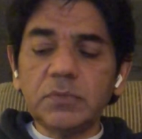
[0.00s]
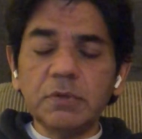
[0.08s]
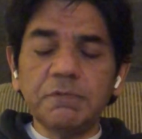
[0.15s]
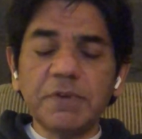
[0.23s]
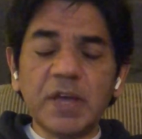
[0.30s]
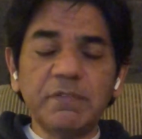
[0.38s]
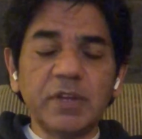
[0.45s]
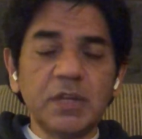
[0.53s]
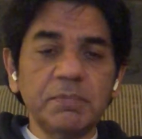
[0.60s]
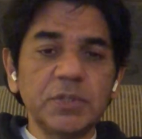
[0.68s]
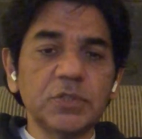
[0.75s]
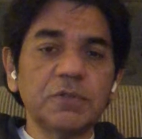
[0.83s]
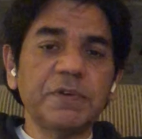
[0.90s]
five
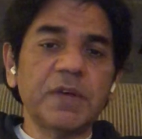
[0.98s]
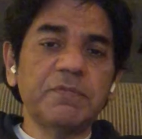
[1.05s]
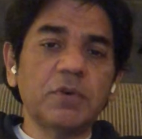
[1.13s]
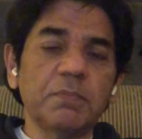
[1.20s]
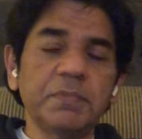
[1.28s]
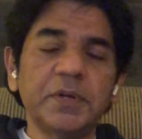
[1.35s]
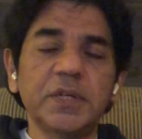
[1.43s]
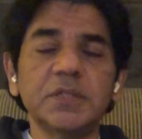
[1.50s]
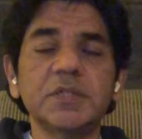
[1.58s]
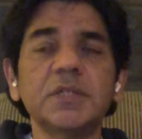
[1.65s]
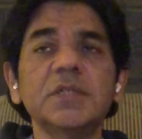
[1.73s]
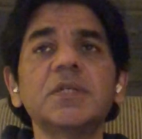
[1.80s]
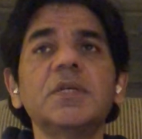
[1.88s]
elements of five
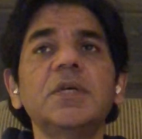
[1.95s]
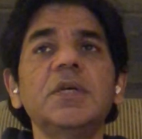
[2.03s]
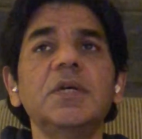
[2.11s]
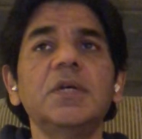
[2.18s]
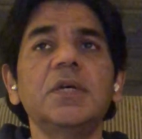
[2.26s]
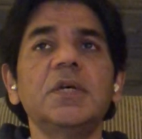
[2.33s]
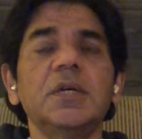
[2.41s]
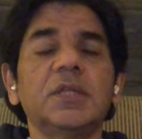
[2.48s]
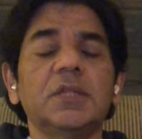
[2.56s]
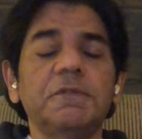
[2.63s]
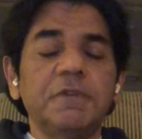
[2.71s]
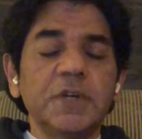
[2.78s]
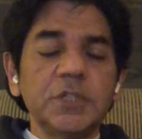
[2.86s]
competencies.
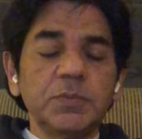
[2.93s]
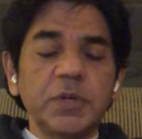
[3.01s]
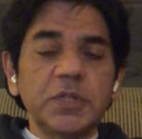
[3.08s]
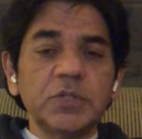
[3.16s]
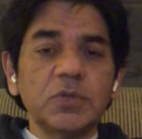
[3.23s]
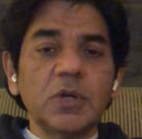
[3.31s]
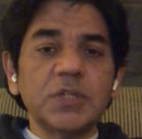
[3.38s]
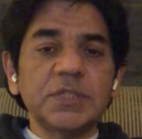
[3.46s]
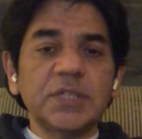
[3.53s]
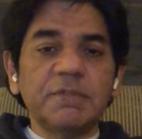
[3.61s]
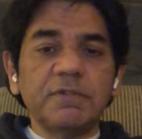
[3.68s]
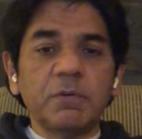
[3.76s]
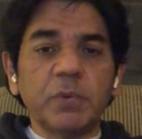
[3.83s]
The first one is called
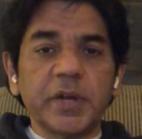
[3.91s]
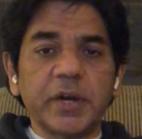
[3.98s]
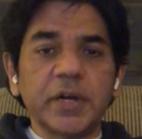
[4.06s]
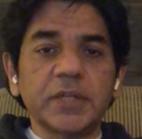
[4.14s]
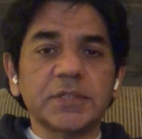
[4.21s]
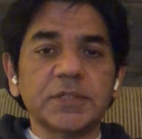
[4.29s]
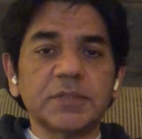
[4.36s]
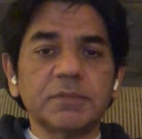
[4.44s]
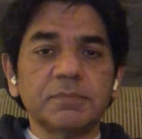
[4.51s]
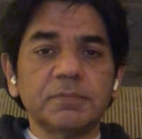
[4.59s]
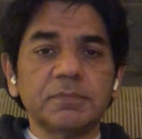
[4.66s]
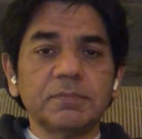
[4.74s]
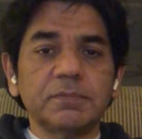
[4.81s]
self-awareness.
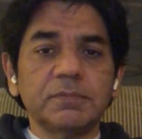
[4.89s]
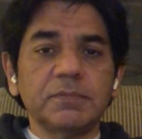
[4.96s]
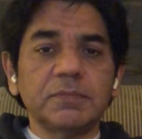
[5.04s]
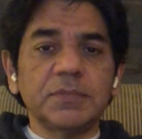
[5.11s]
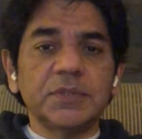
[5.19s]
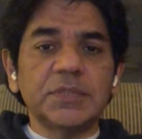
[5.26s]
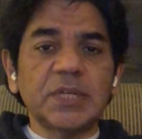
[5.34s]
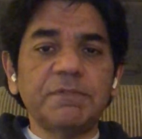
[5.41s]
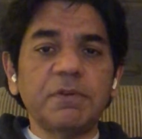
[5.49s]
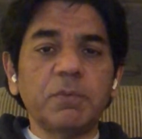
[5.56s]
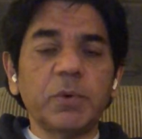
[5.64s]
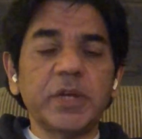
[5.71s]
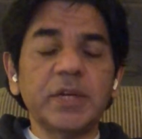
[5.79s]

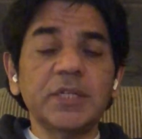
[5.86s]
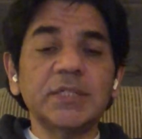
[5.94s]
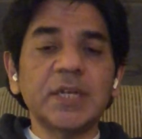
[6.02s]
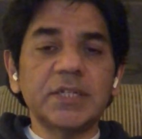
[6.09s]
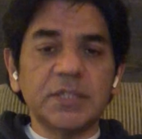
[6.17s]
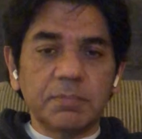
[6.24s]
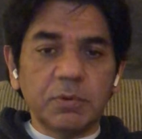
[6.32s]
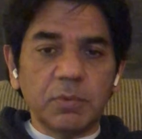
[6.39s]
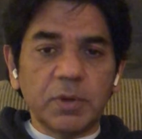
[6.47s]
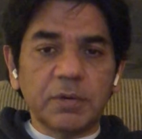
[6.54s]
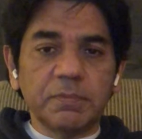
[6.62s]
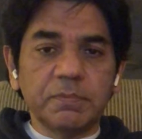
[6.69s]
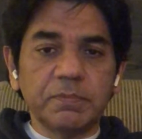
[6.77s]
Self-awareness, that's number
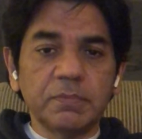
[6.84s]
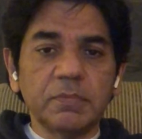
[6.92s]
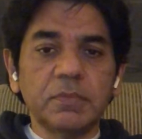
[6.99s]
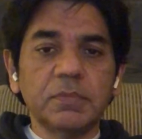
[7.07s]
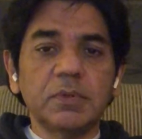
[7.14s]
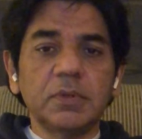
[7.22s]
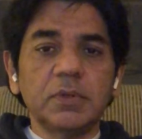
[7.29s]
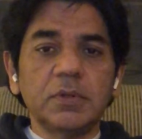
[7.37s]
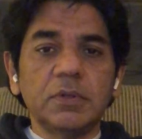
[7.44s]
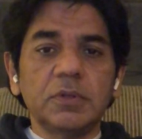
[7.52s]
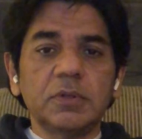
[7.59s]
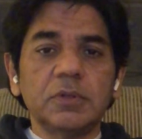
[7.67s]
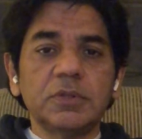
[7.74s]
one.
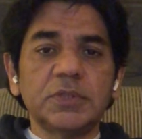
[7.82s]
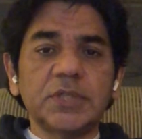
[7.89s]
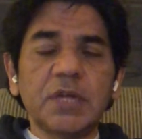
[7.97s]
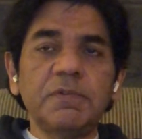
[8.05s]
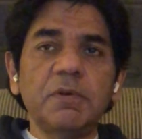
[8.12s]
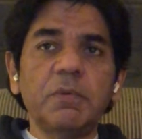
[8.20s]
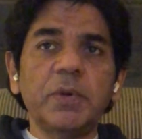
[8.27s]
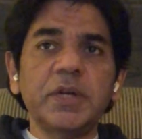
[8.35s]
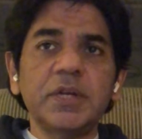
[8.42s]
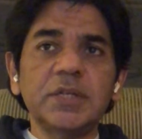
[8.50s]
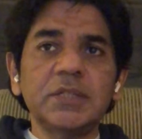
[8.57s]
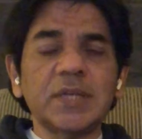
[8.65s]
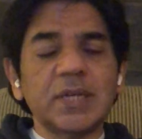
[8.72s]

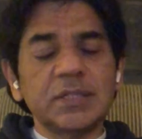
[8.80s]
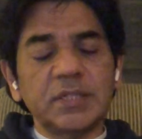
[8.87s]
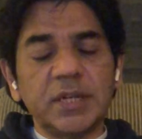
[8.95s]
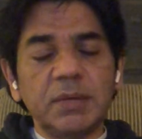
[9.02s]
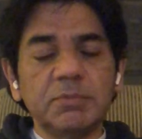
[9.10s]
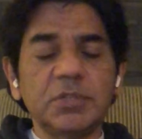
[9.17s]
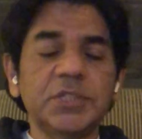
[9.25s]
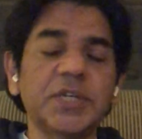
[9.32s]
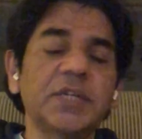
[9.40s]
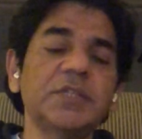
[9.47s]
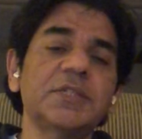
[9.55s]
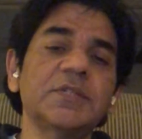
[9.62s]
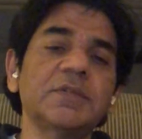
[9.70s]
Self-awareness, as the name
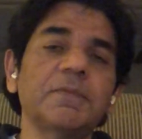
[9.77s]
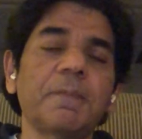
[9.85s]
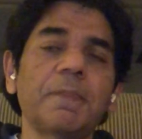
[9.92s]
suggests,